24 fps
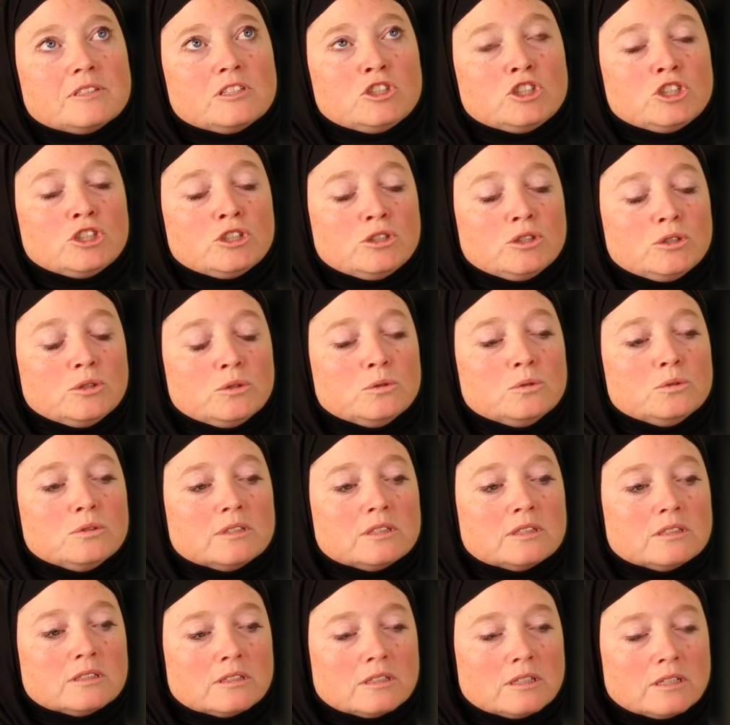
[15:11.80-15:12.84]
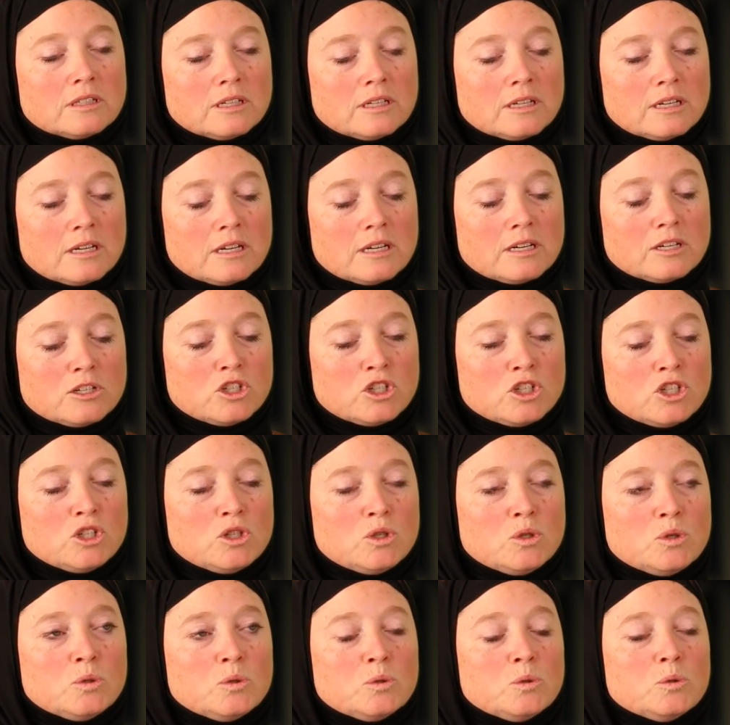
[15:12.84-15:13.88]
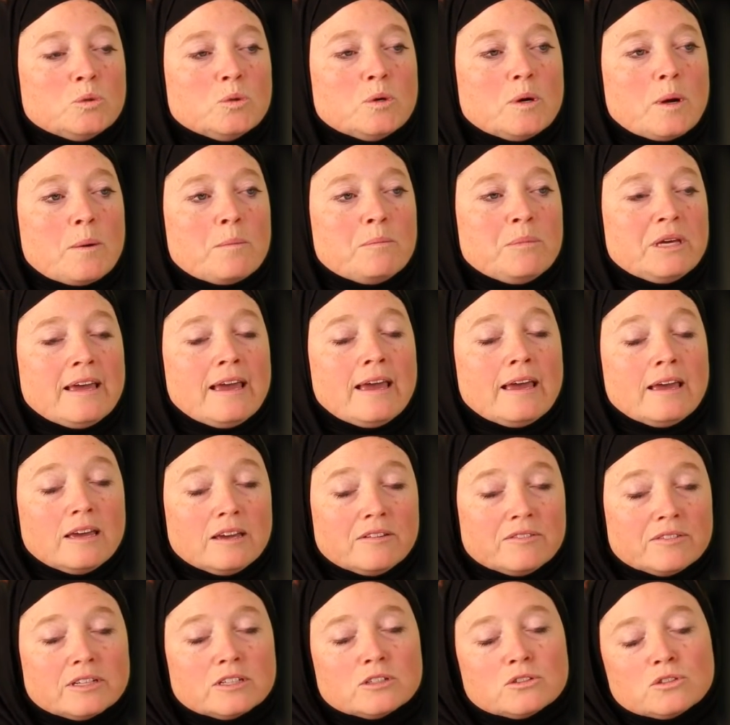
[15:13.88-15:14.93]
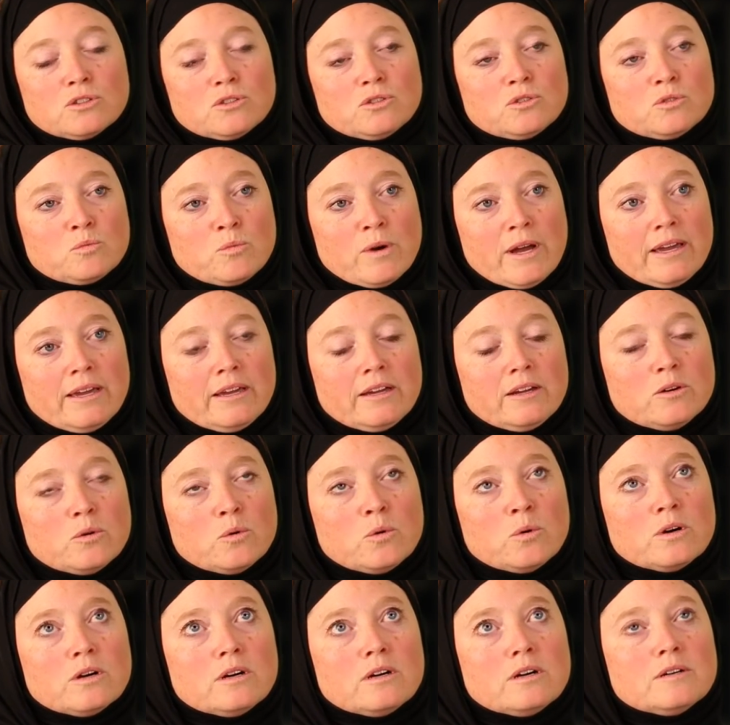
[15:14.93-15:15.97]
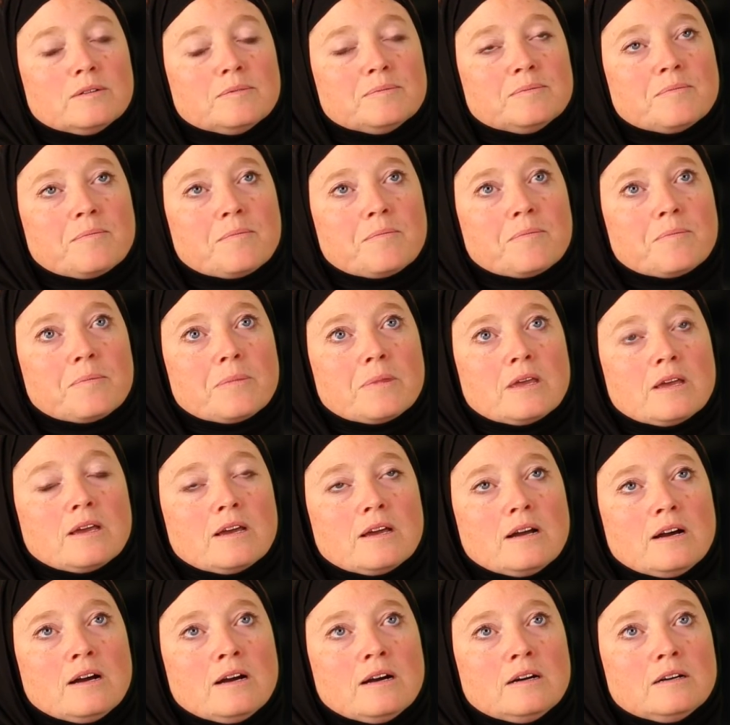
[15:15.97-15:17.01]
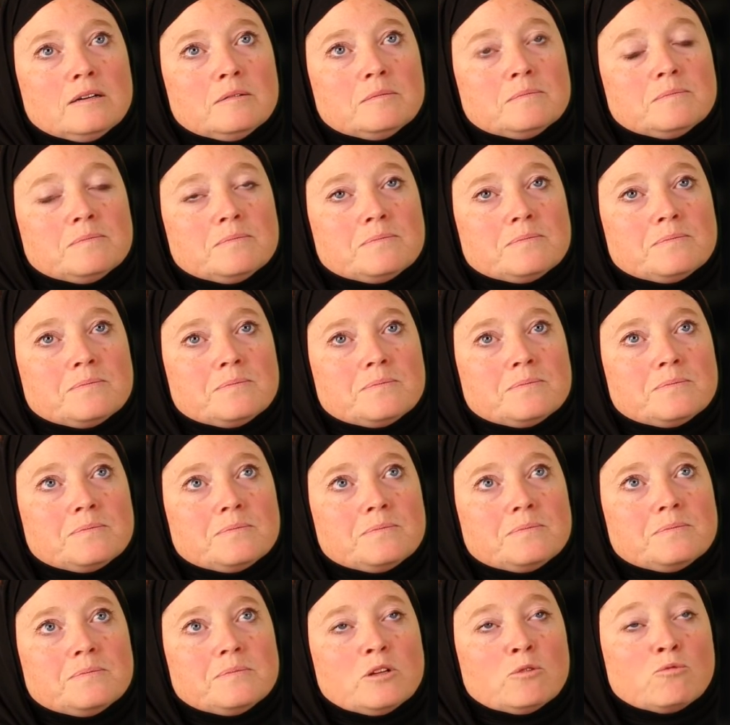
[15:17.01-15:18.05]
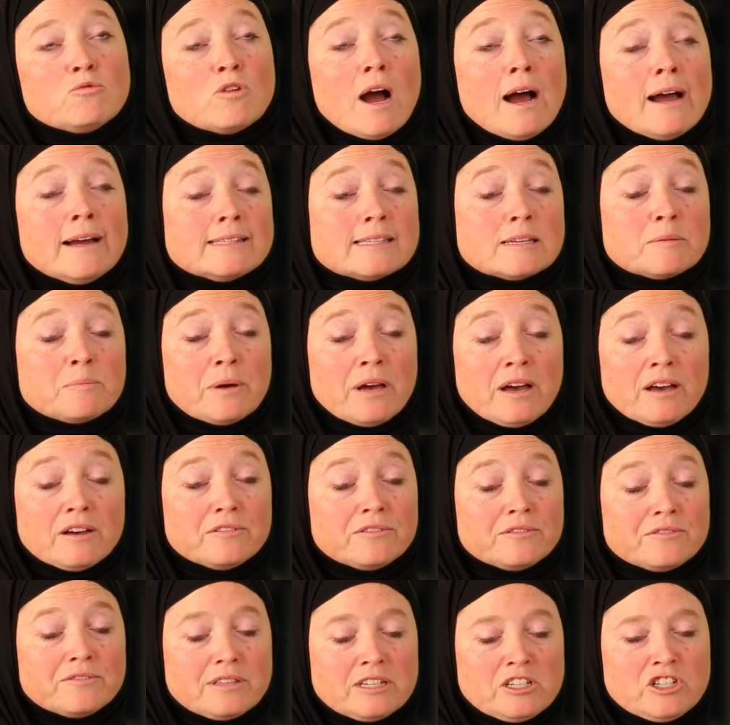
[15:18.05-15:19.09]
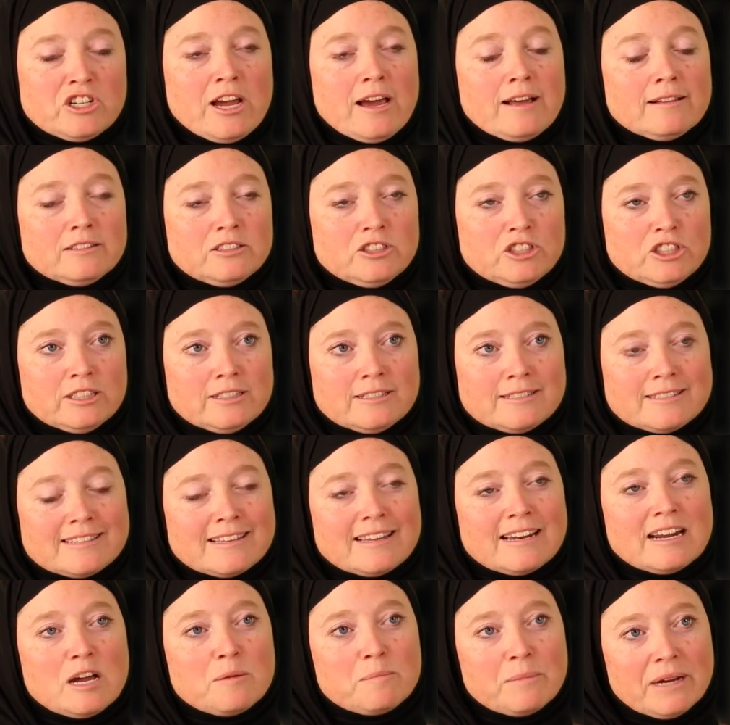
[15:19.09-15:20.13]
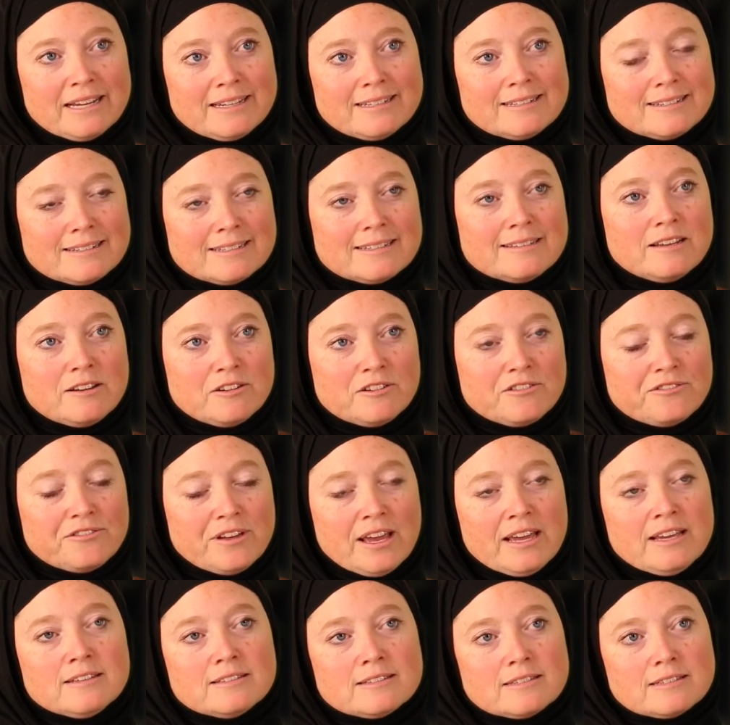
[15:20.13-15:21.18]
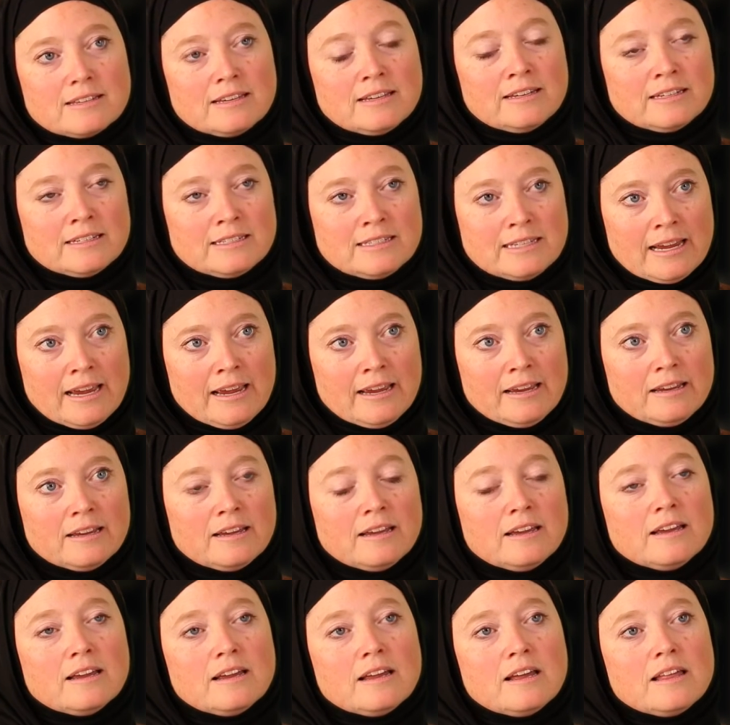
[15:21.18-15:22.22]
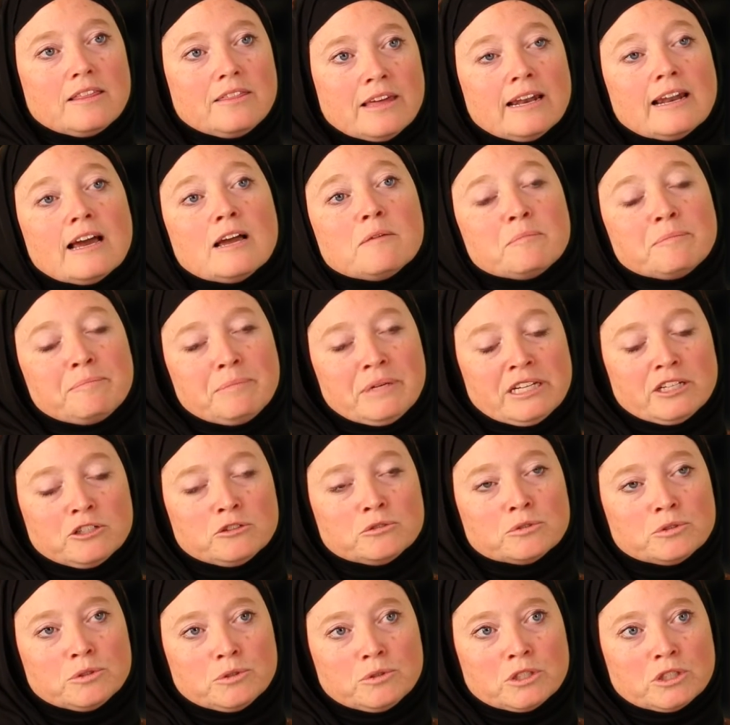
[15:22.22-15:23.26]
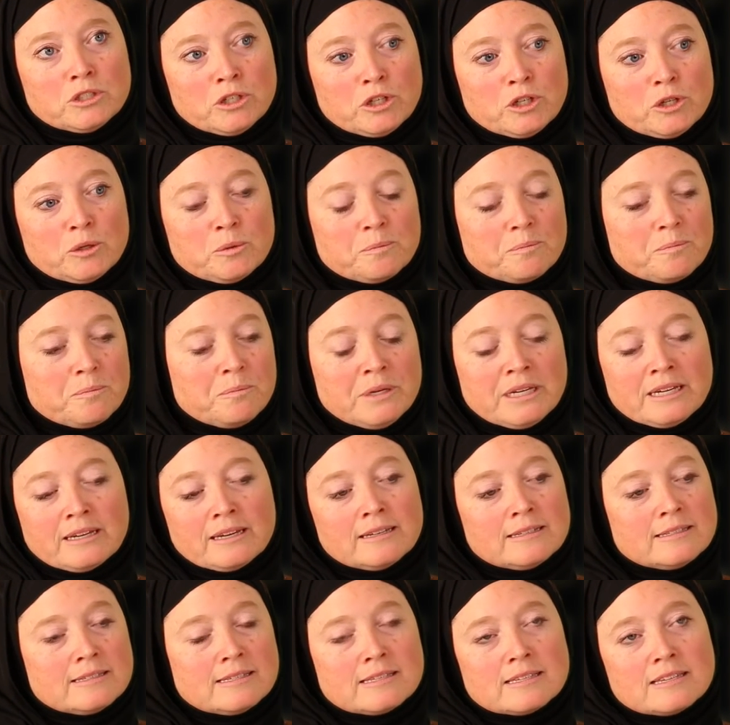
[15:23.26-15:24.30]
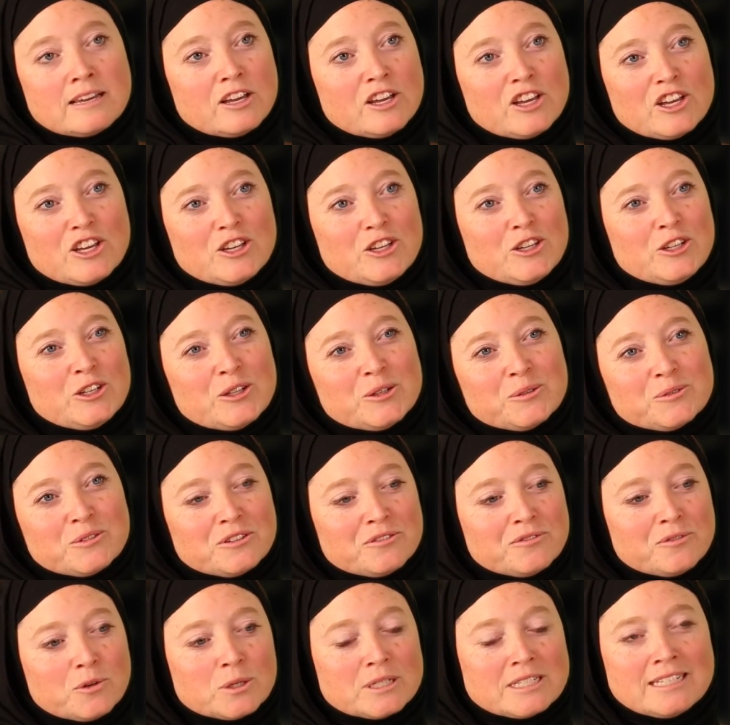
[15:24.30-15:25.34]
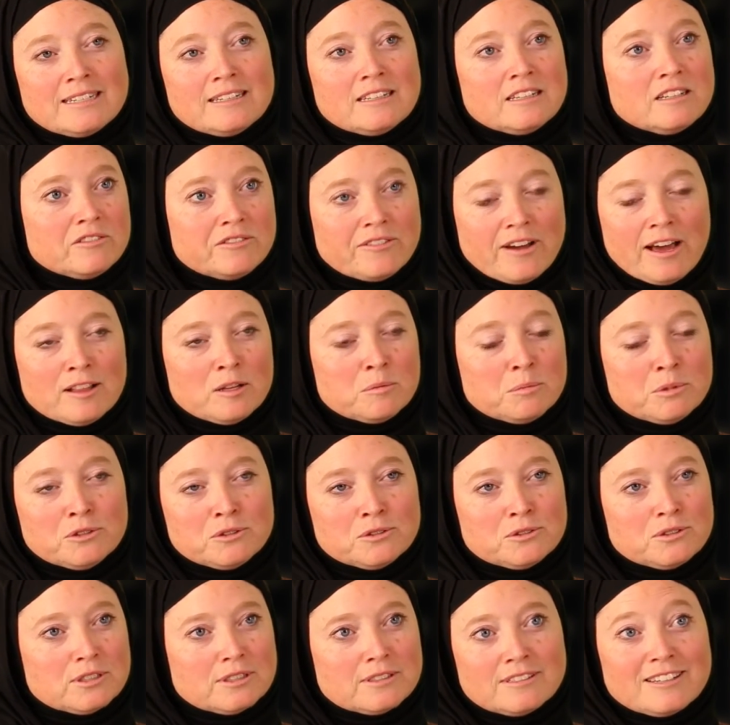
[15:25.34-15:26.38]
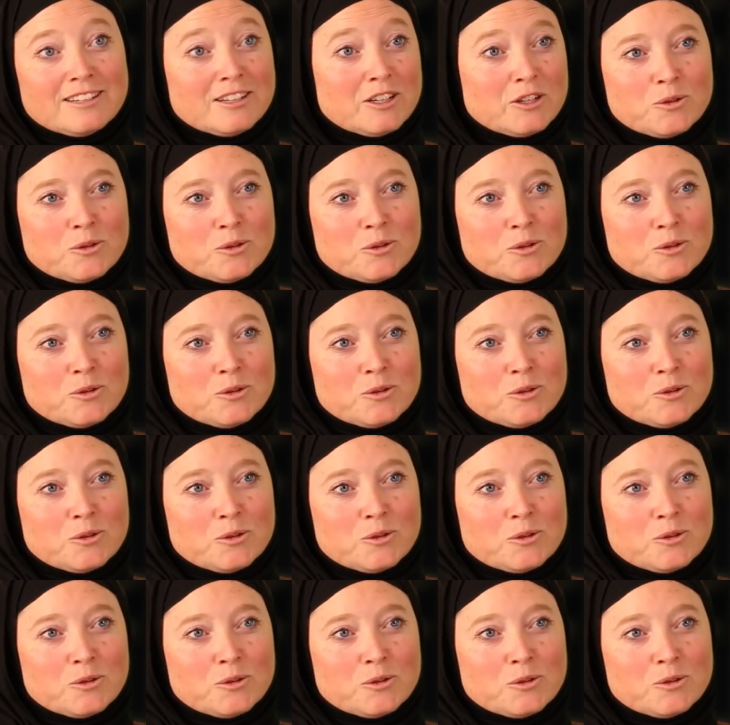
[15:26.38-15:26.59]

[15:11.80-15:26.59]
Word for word: choose to behave in a certain way or um, rise above the challenges that I might face in a day, then I'm being true to her. Because, you know, the 14 infallibles,